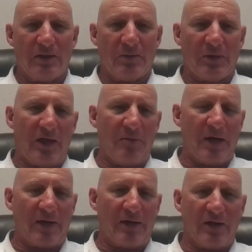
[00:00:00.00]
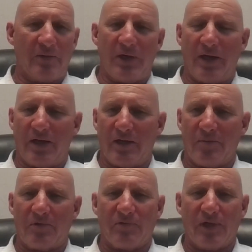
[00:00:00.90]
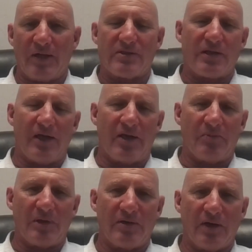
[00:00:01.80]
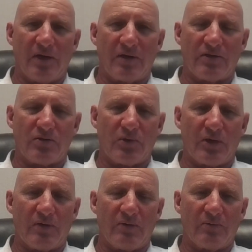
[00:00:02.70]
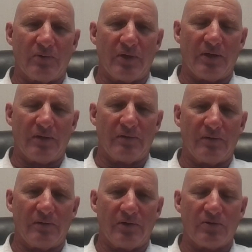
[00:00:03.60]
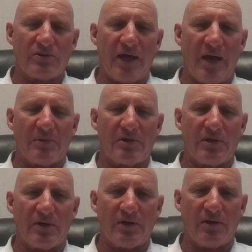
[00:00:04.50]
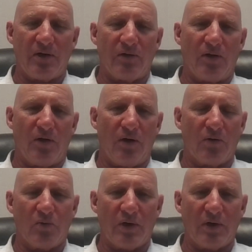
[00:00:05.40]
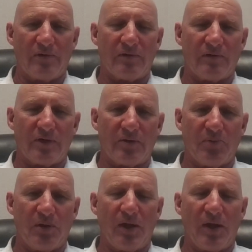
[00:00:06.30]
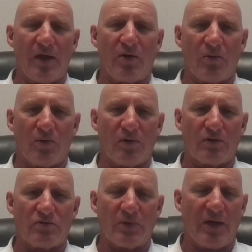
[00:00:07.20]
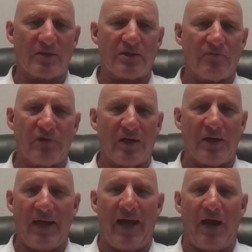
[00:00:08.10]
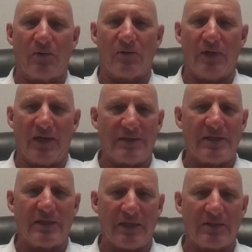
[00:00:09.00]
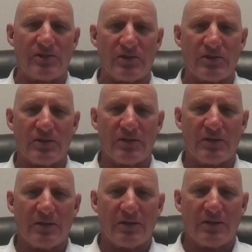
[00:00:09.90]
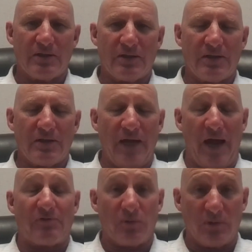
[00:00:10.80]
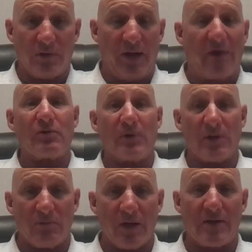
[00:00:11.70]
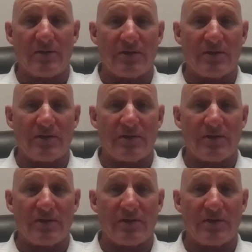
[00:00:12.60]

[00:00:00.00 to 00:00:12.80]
Then we came back in. We had a number of lakes that had to be dug. So we used that material along with the play quarters. We excavated out 18 inches. After we had raised the